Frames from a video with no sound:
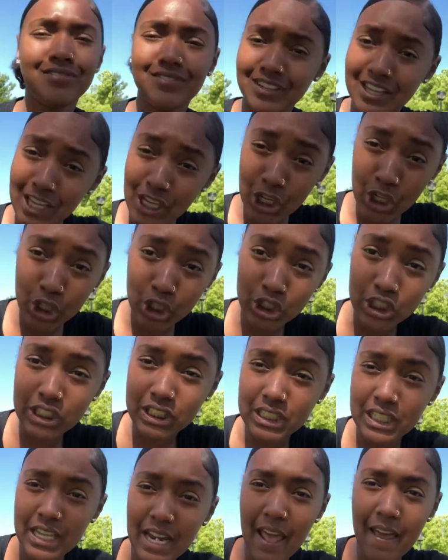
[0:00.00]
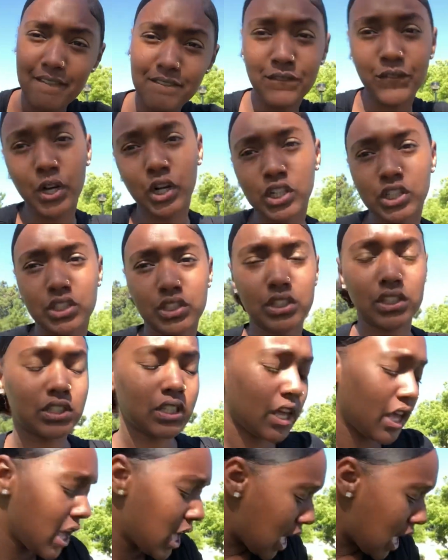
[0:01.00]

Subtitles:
fingers in at first.